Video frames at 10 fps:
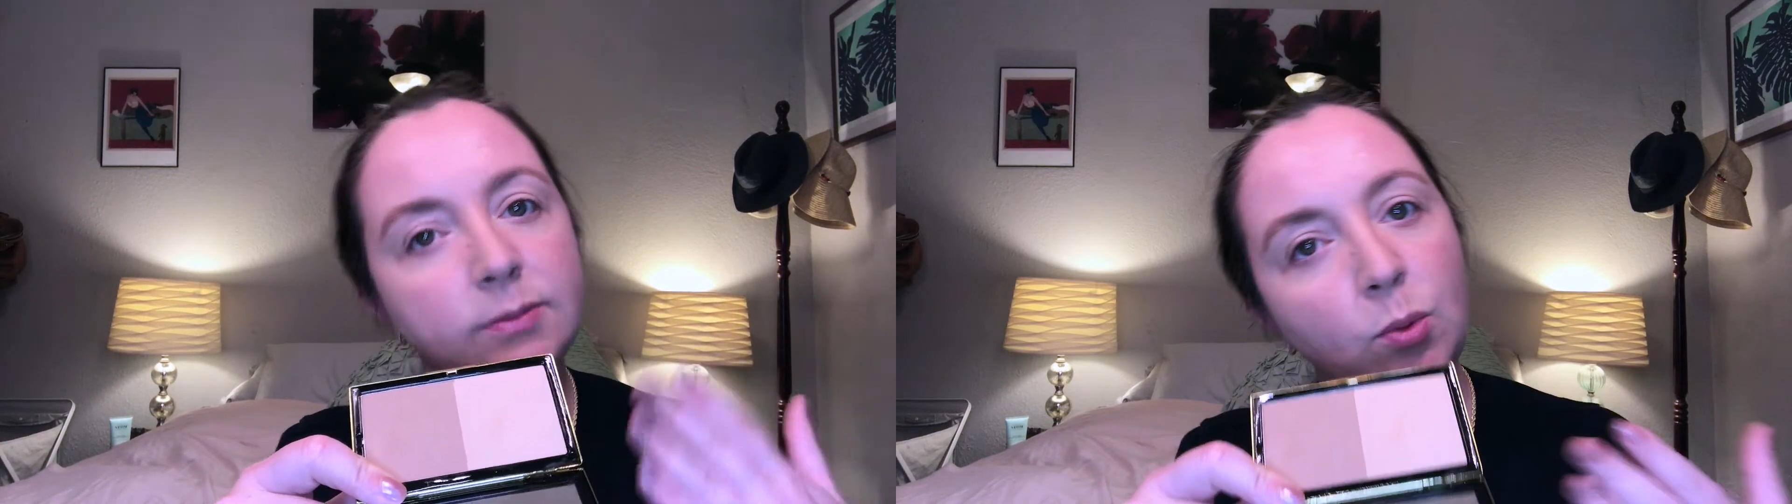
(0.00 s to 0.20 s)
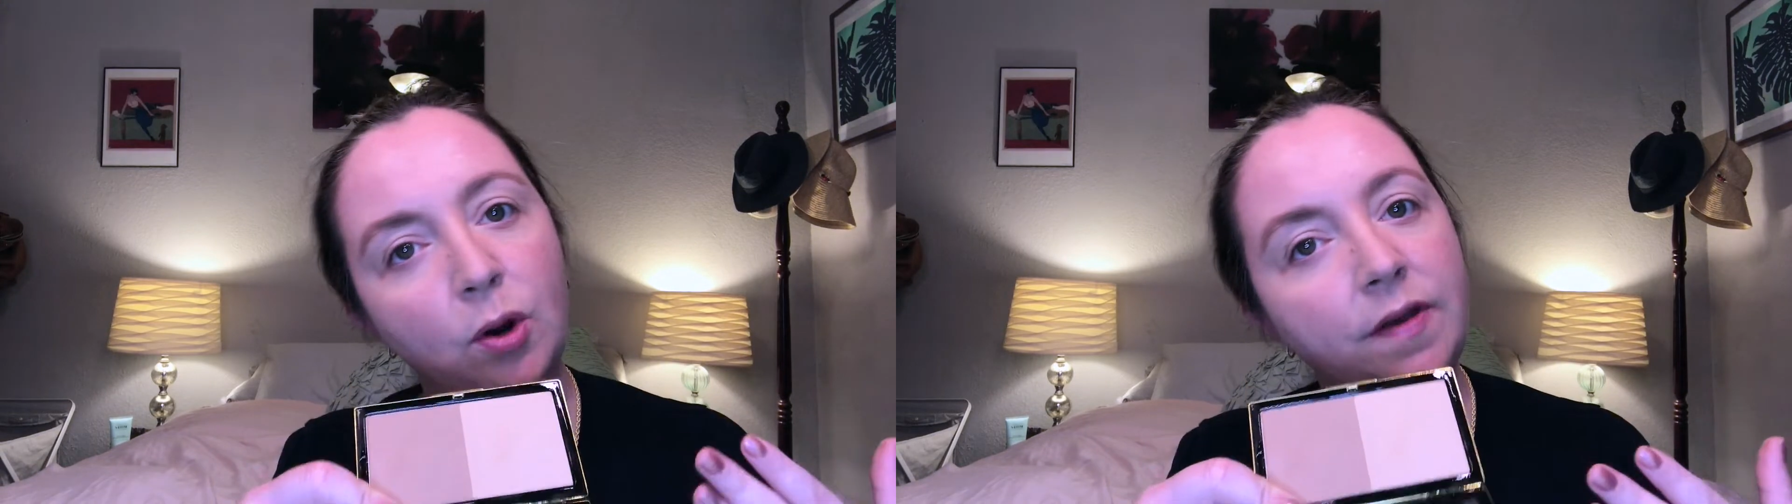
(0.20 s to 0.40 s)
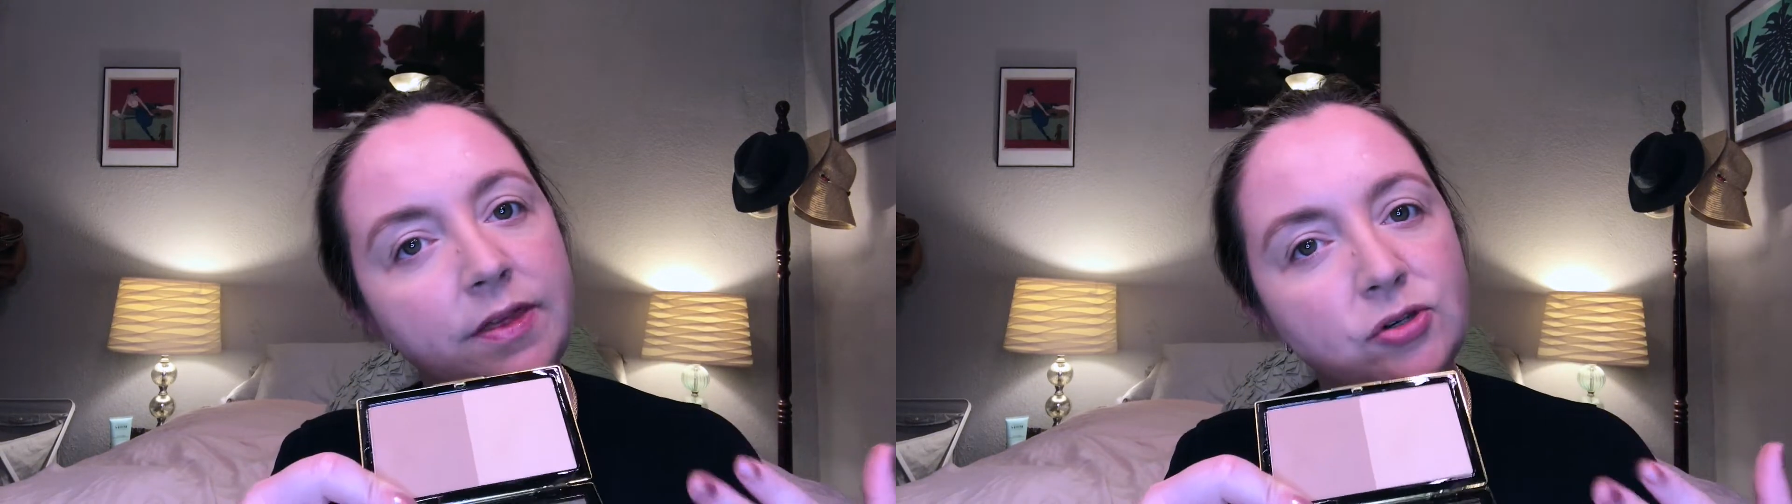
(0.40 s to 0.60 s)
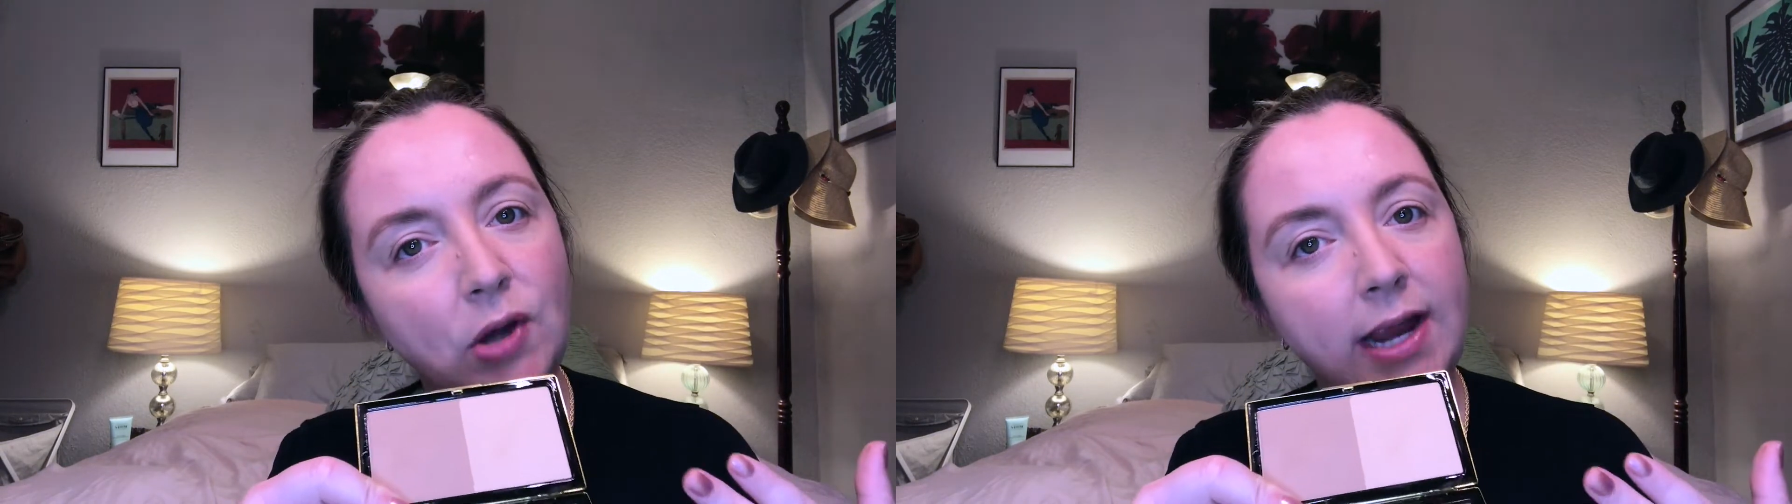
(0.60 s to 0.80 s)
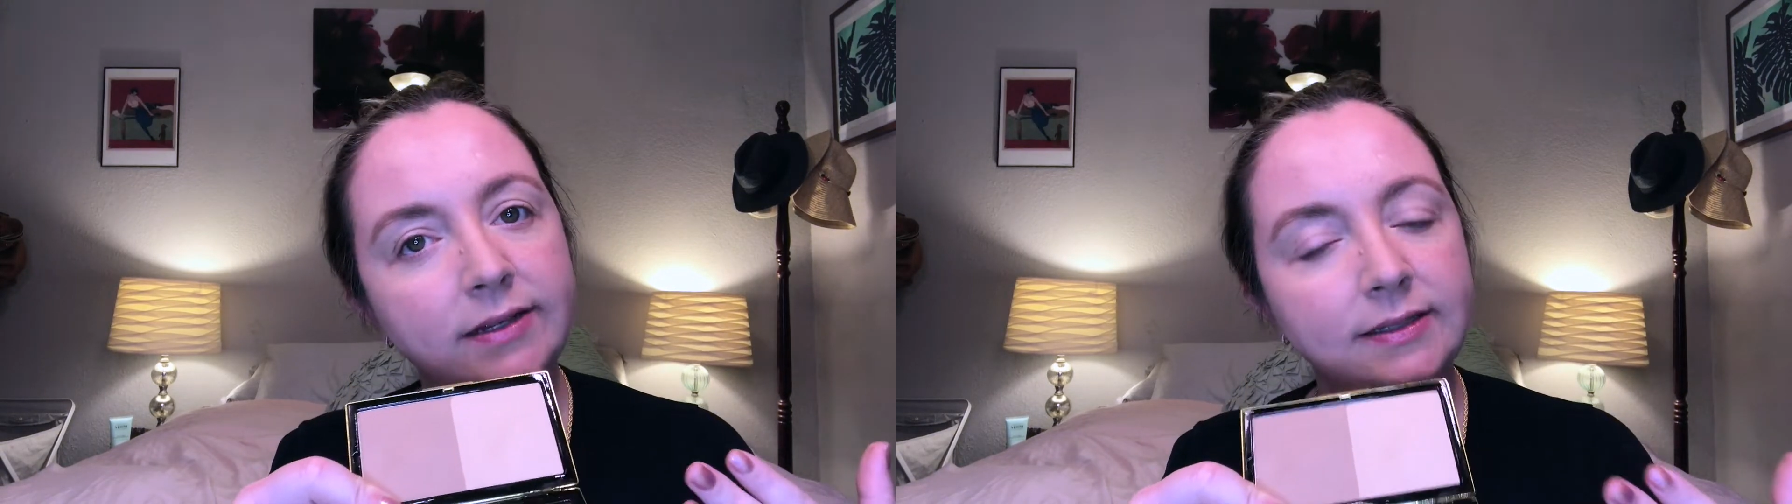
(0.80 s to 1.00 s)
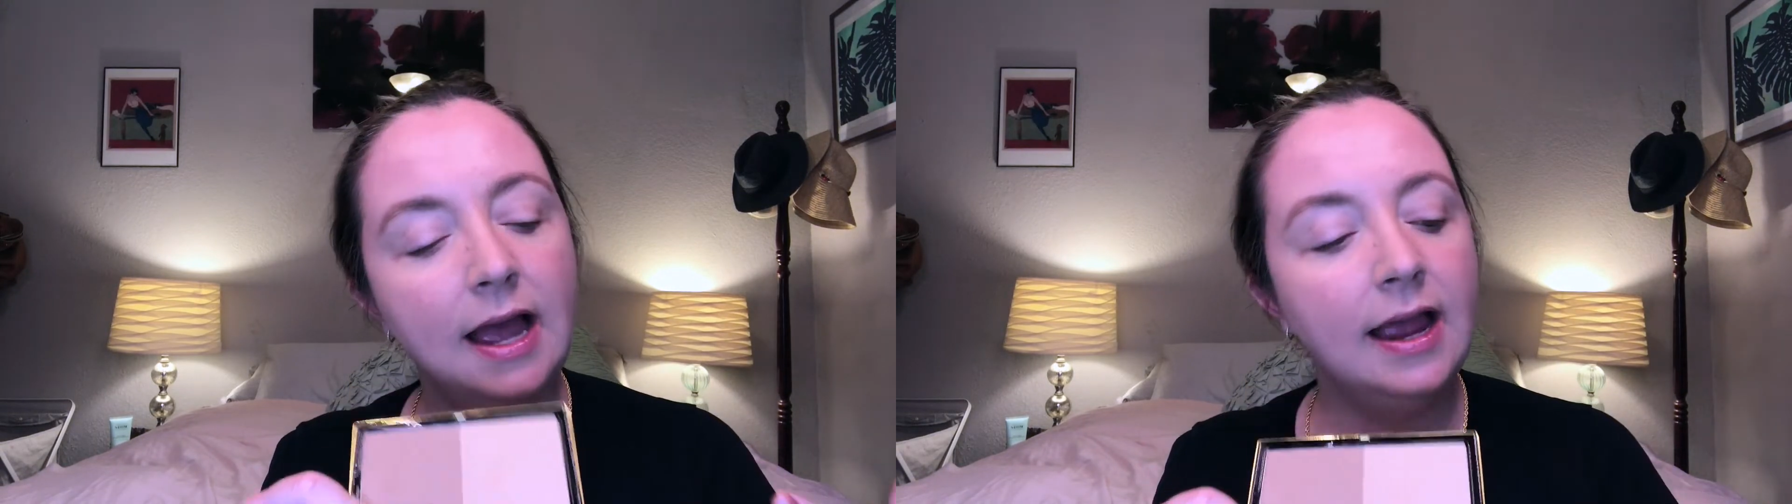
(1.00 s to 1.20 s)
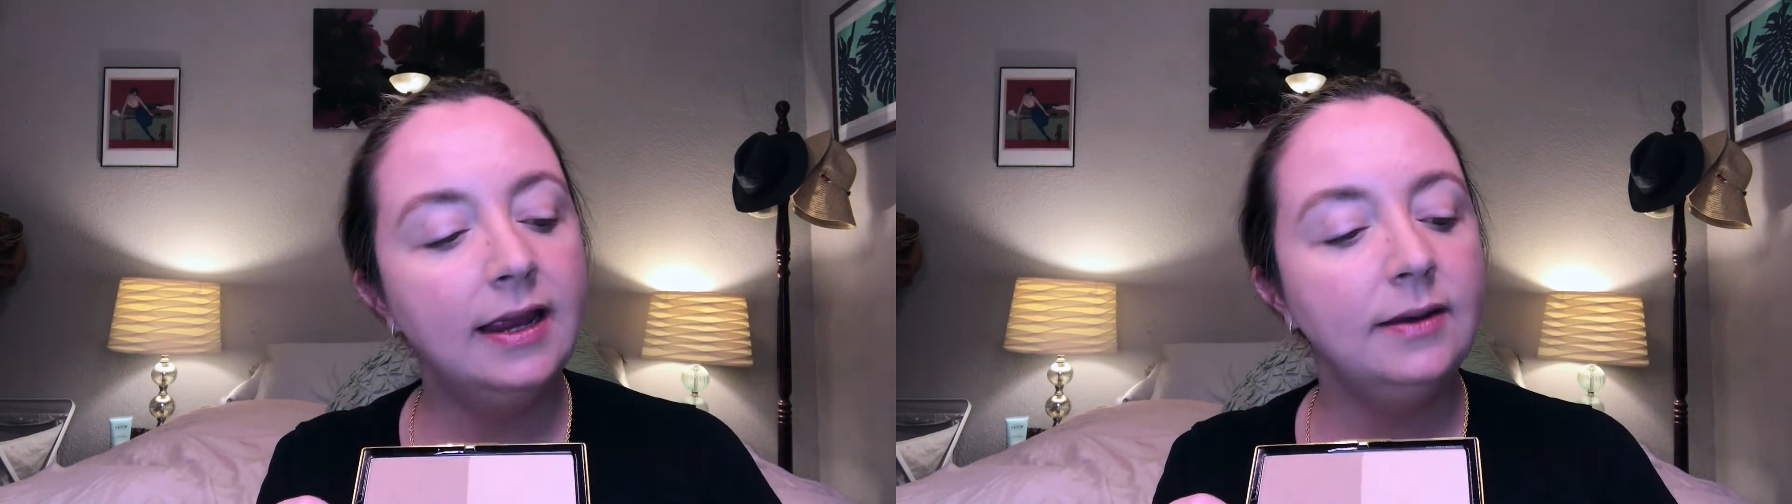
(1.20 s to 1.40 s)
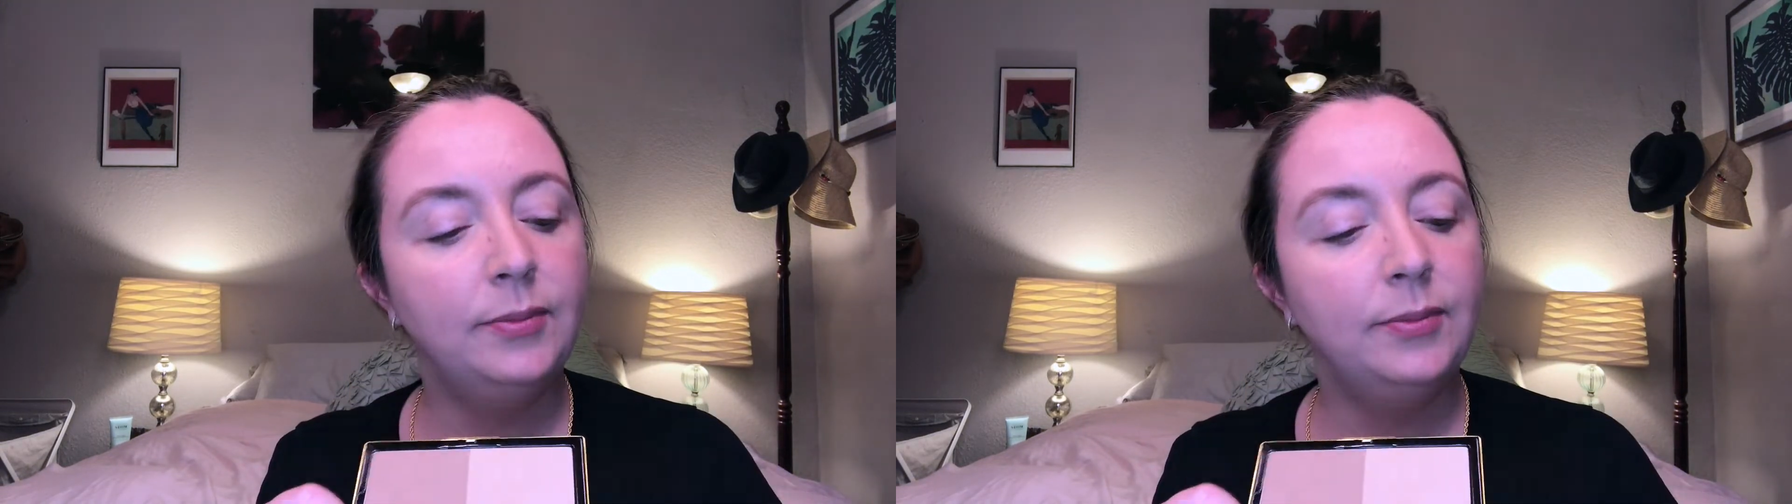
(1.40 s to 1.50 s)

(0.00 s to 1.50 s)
more on the dry side,